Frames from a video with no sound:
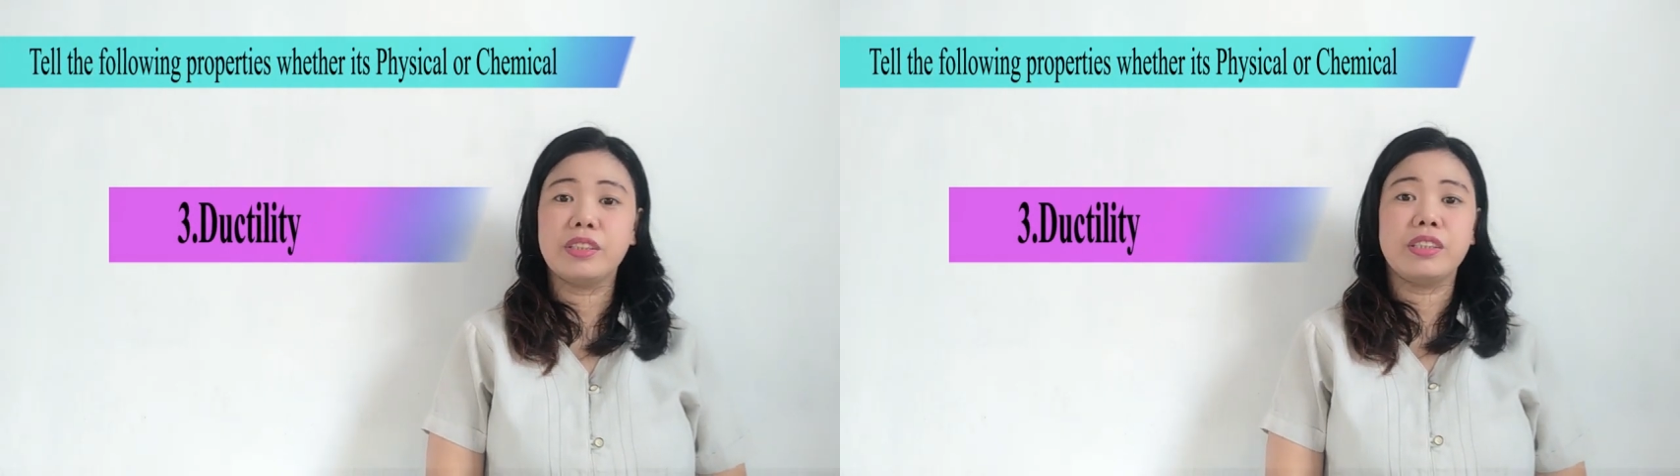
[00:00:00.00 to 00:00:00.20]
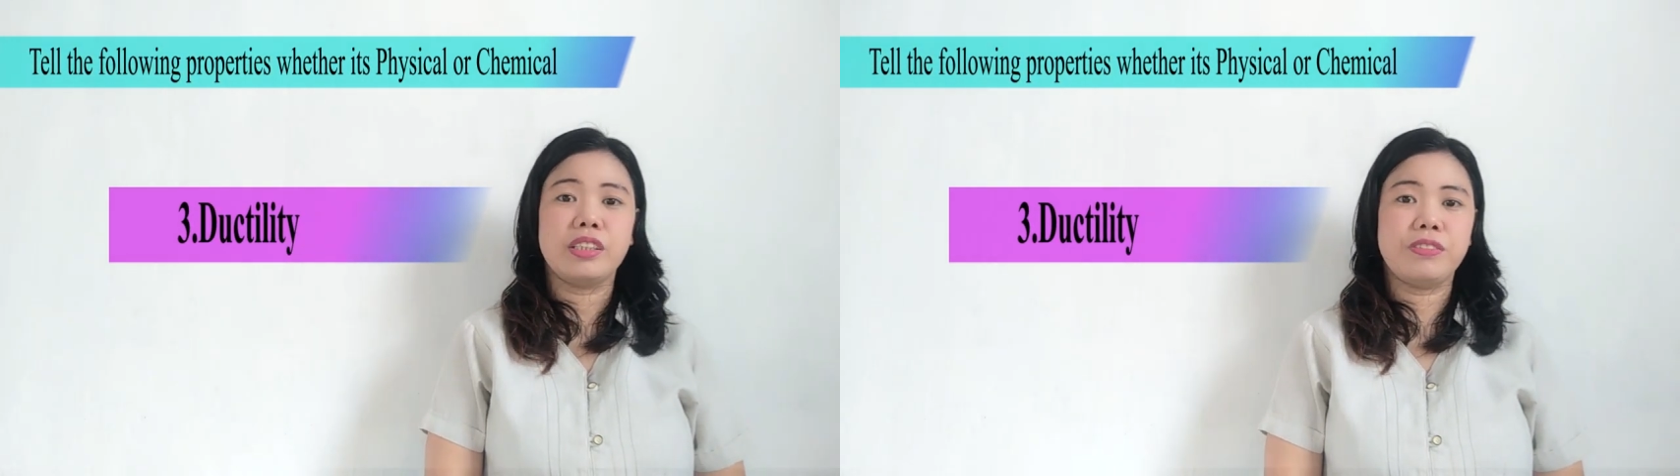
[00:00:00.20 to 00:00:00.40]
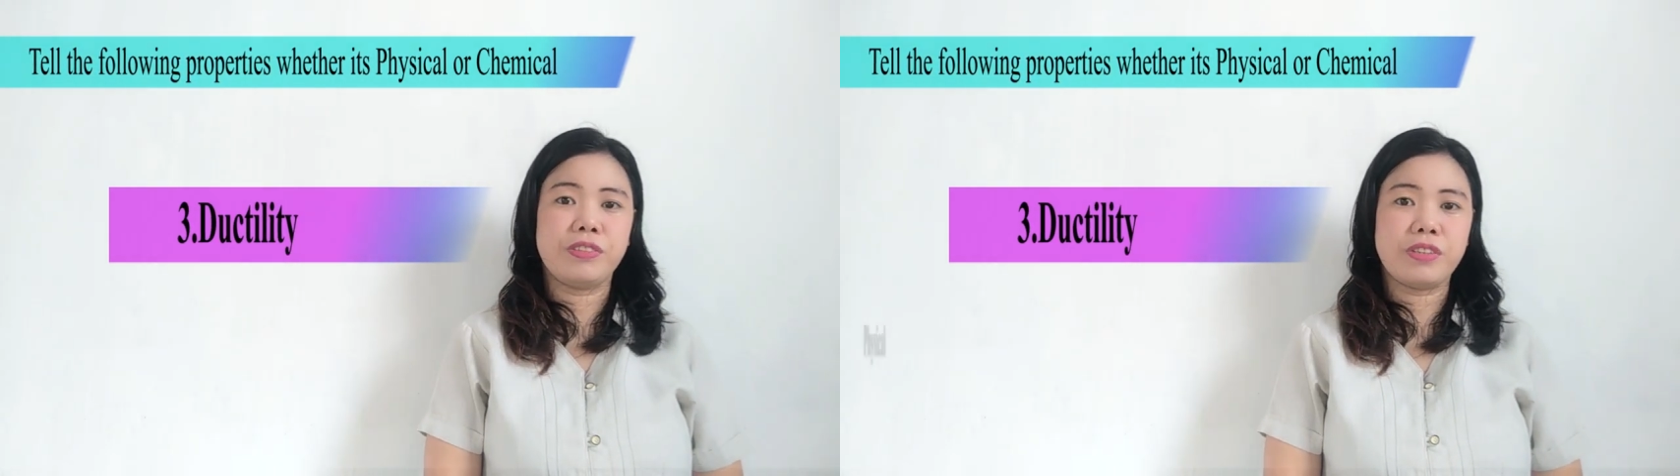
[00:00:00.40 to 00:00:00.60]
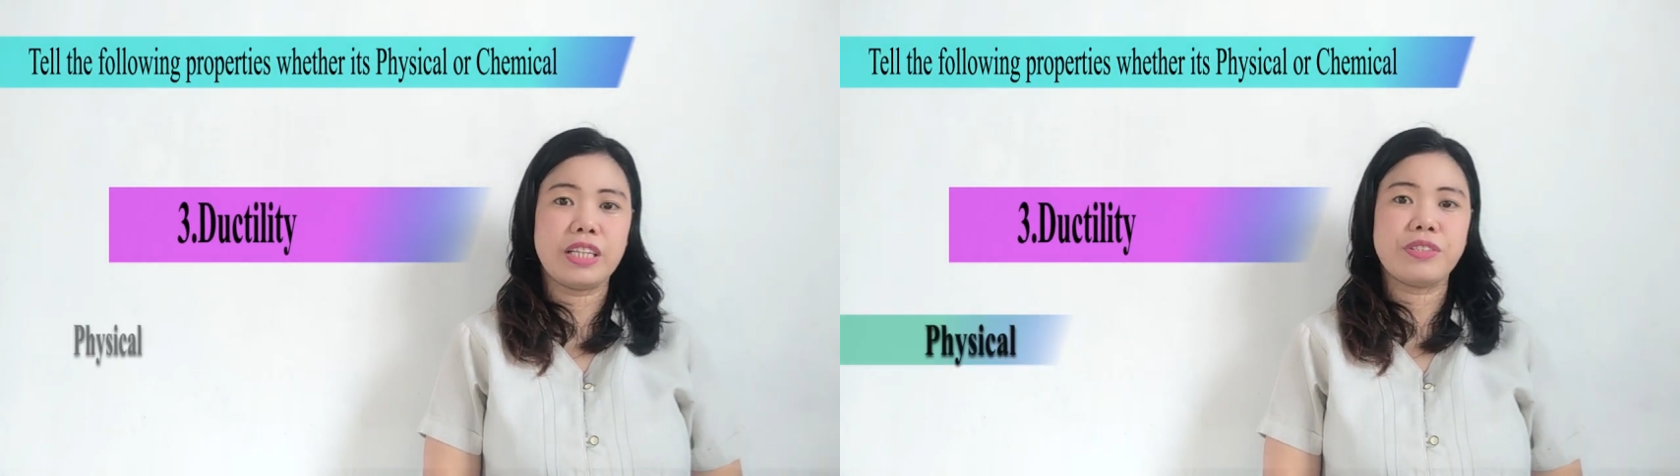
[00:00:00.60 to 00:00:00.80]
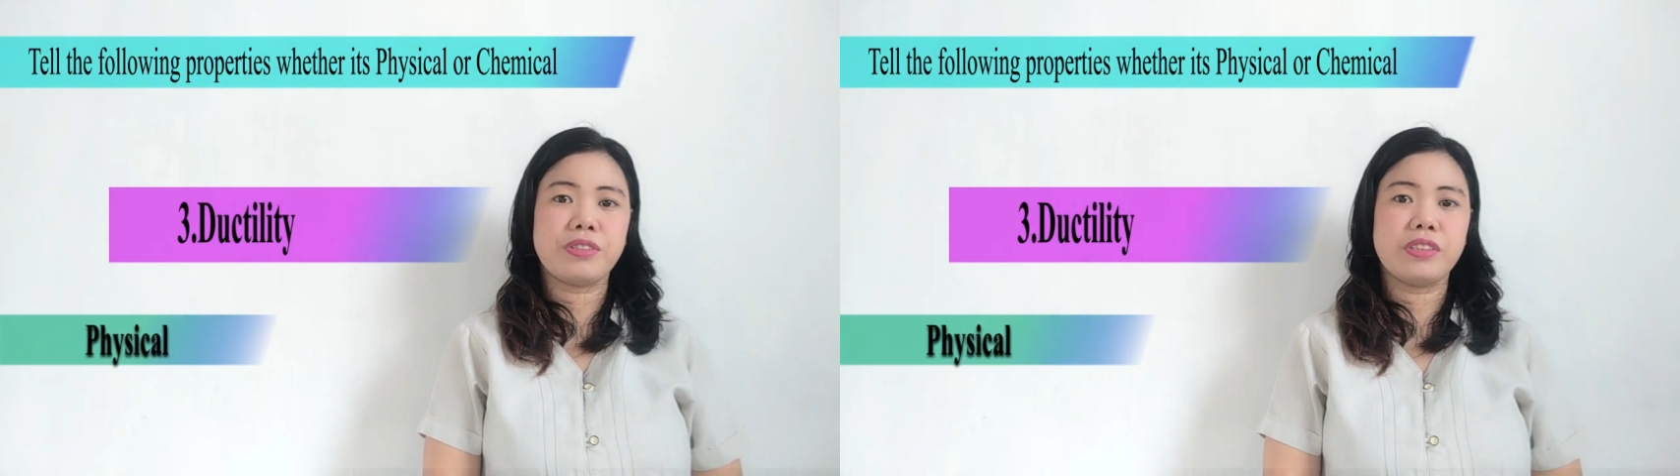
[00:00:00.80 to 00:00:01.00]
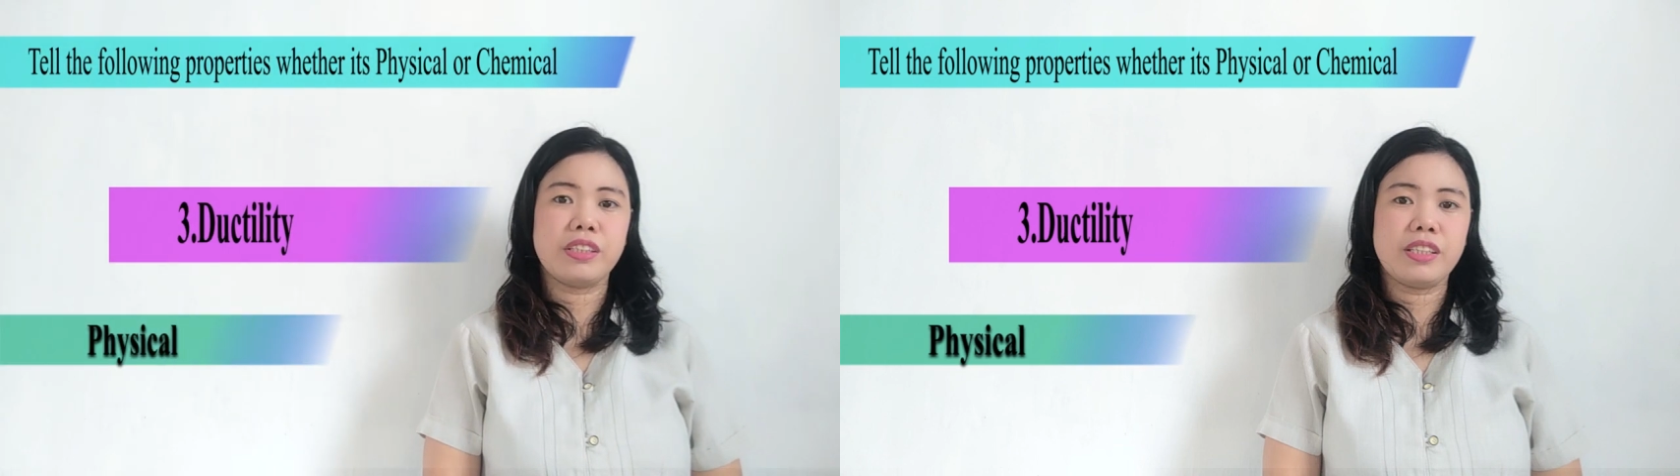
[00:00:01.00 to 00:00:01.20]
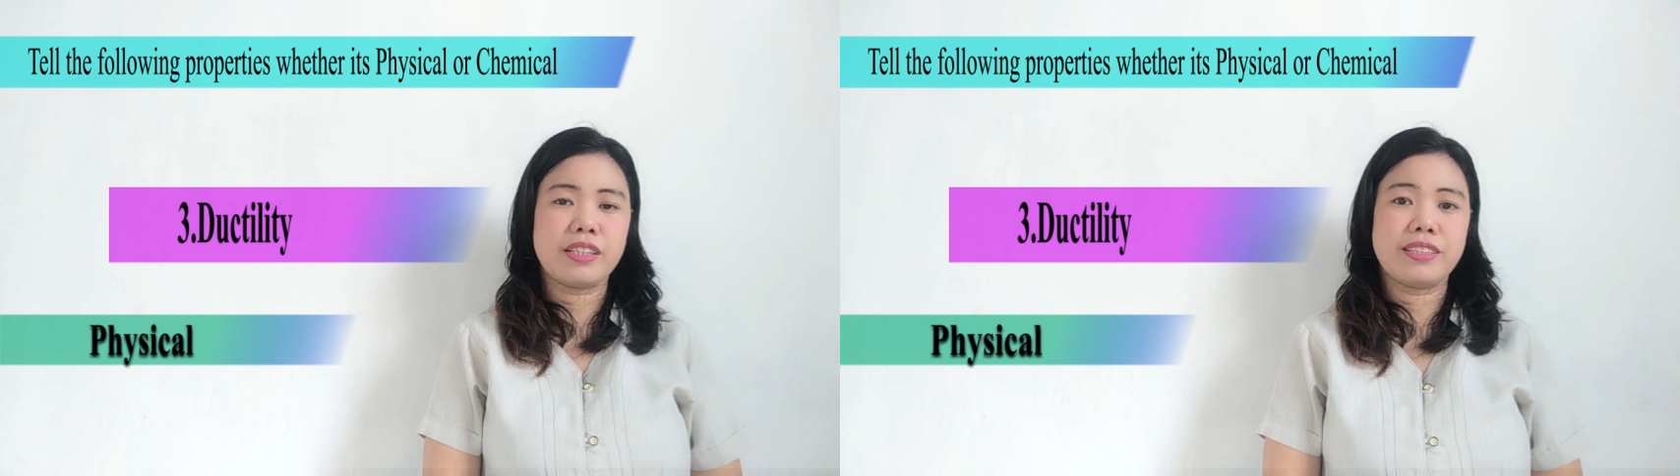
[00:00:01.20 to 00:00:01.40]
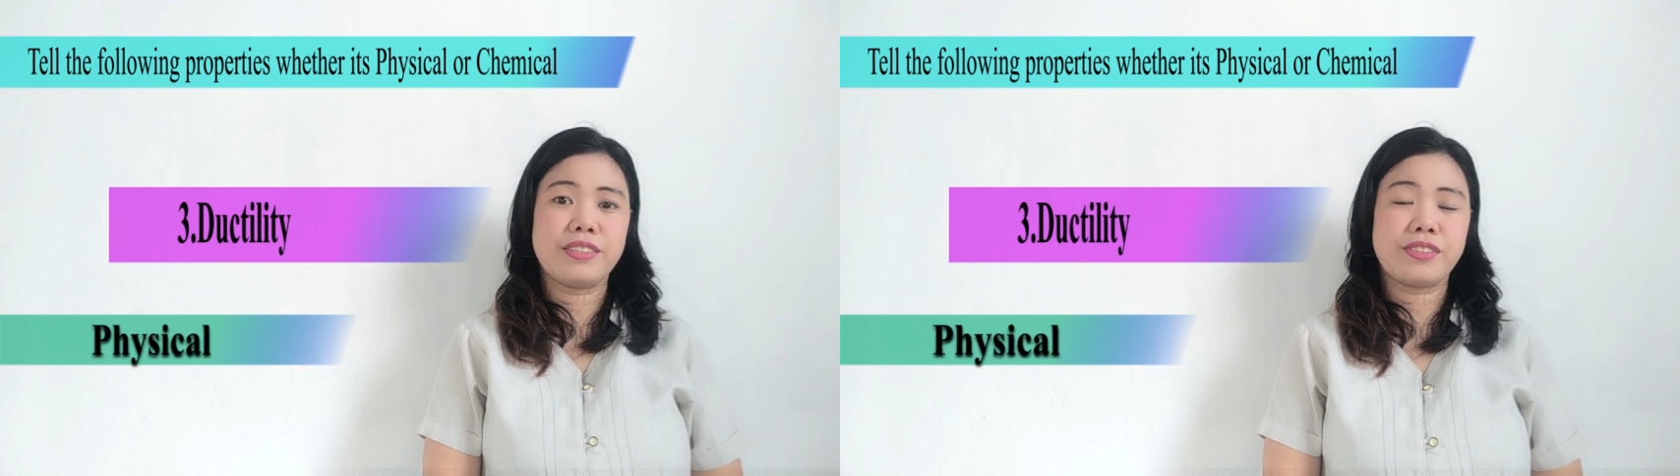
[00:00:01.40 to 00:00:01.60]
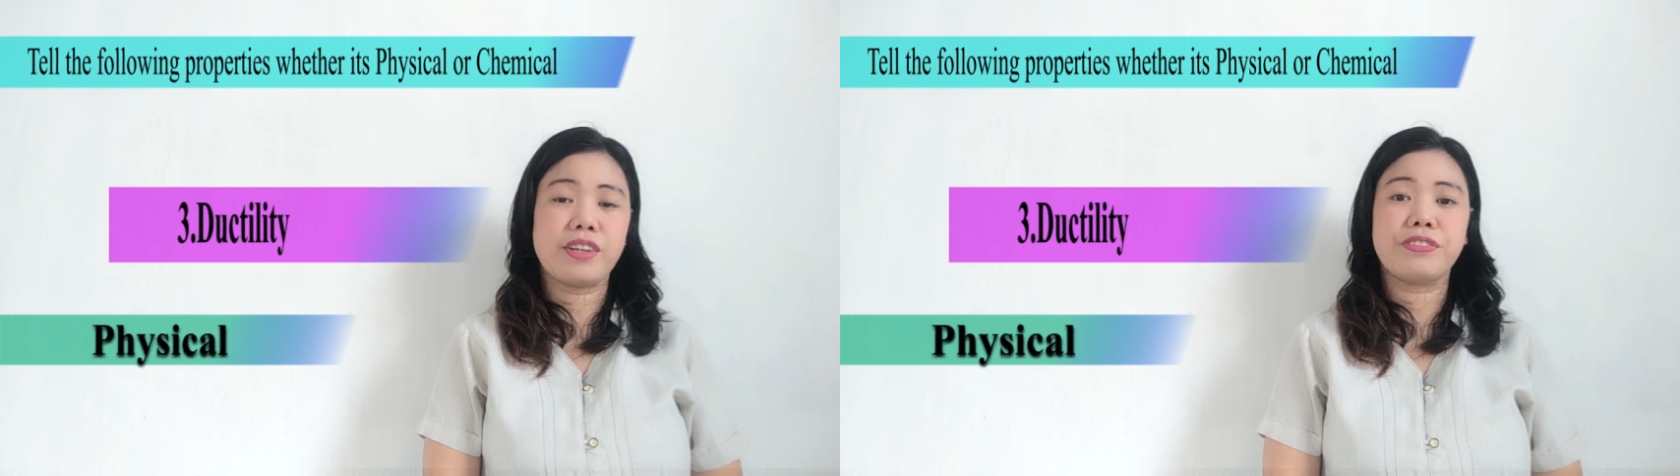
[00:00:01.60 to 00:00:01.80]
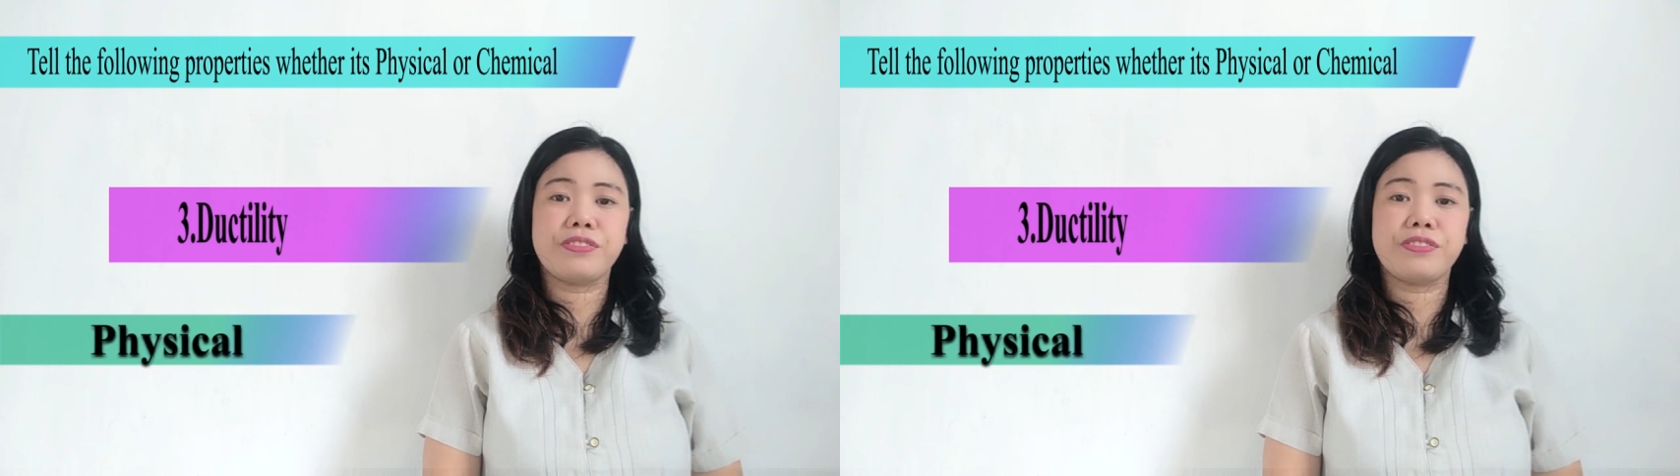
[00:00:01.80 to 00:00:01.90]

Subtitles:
If your answer is